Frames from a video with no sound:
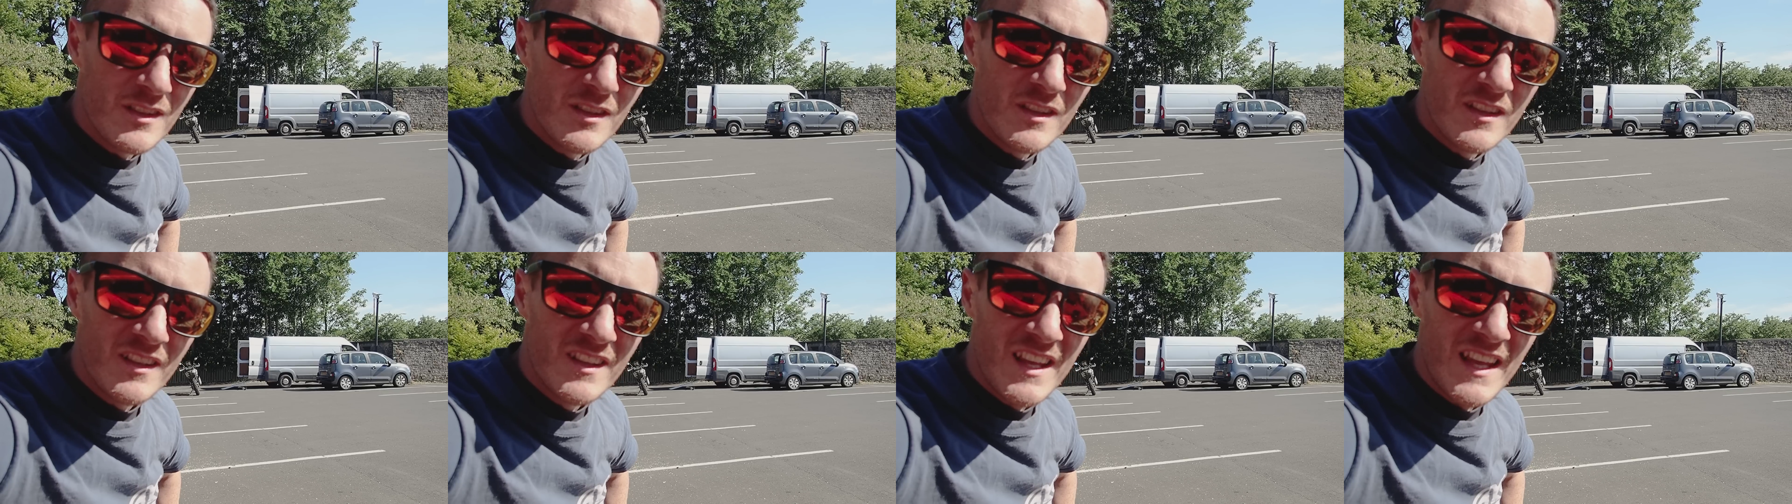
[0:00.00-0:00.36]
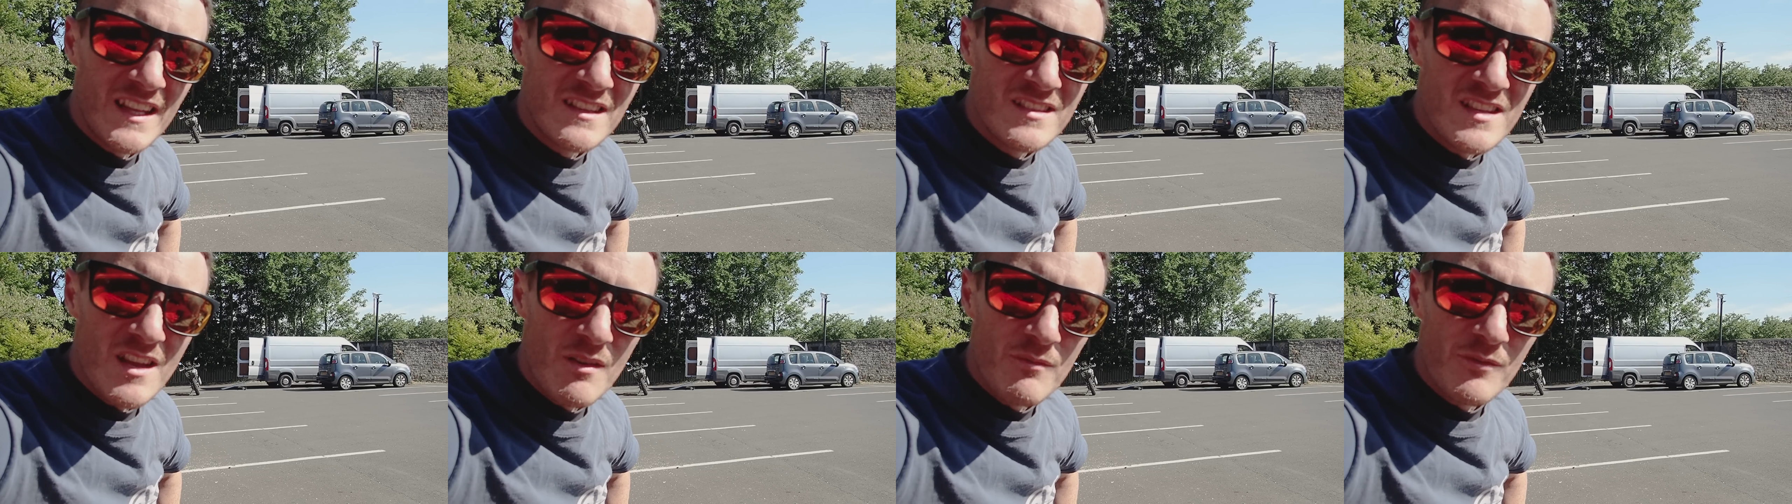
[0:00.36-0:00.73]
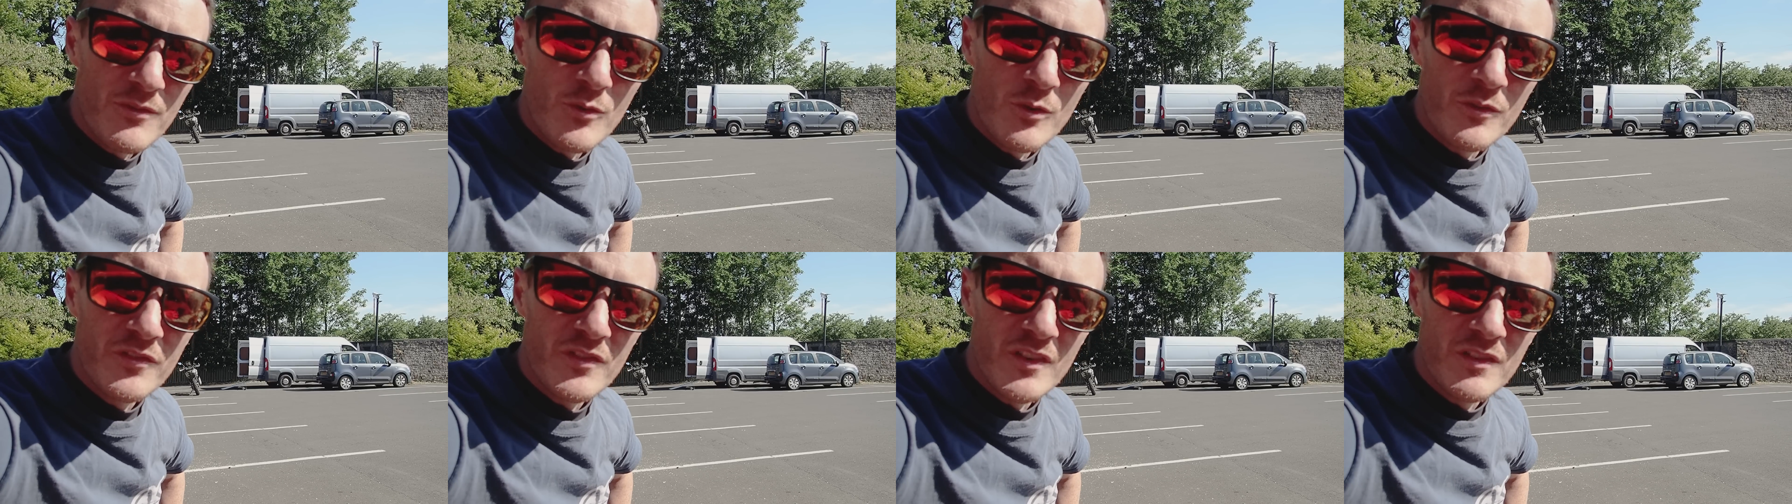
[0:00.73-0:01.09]
a KTM
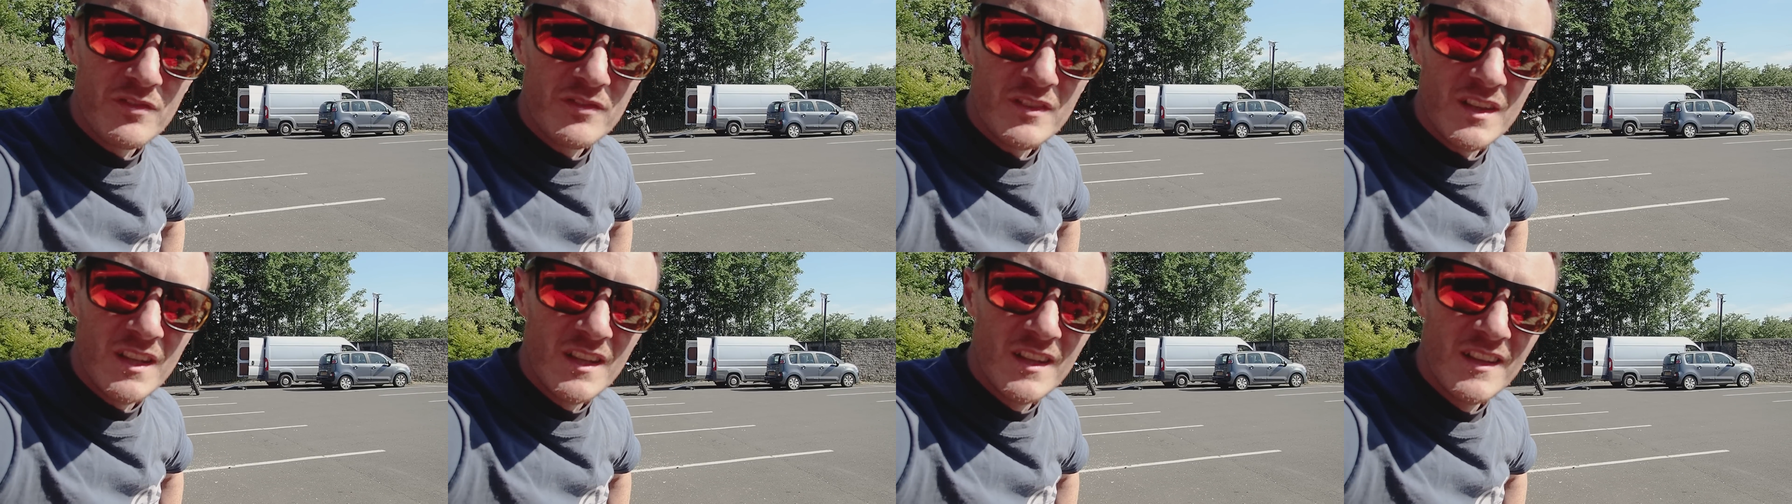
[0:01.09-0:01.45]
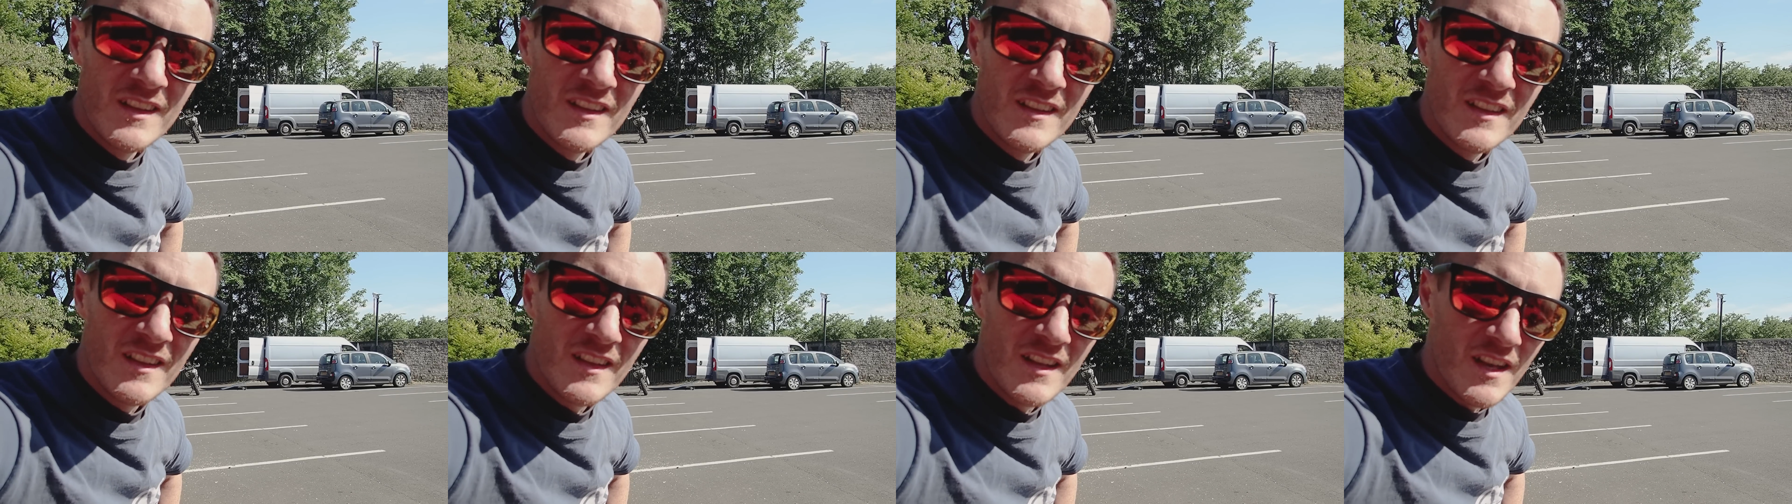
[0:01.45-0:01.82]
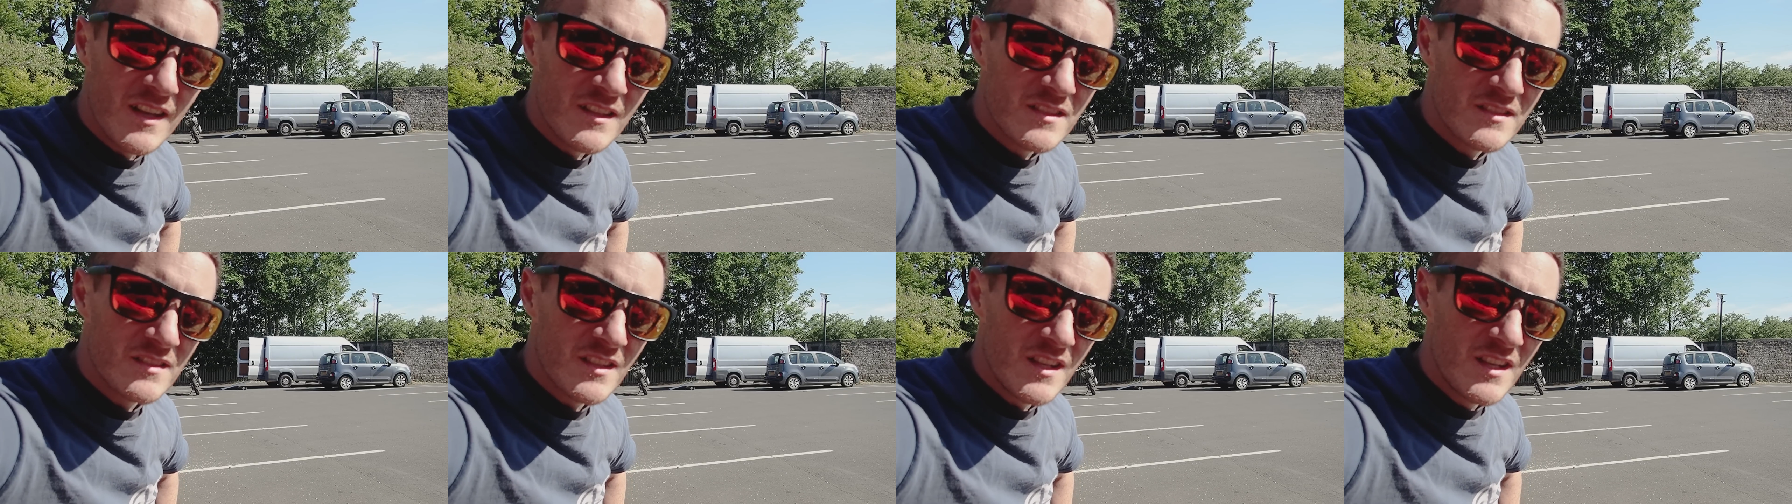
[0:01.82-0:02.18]
450
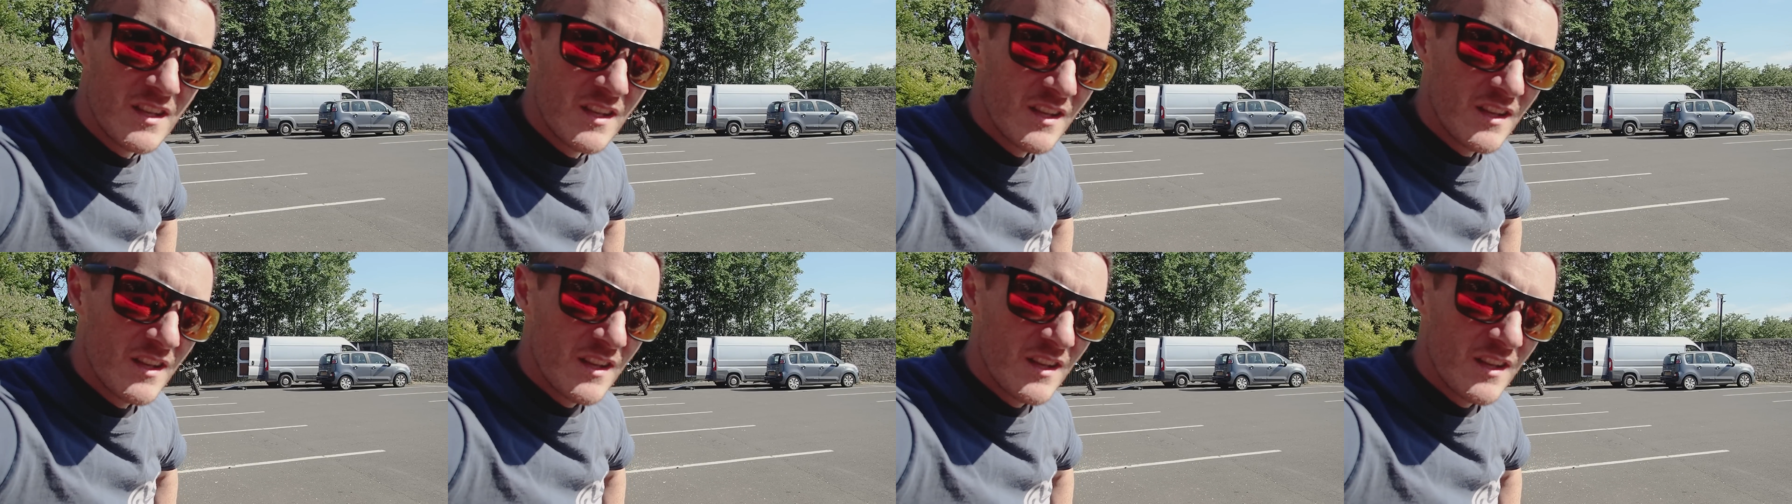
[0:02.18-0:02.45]
EXC,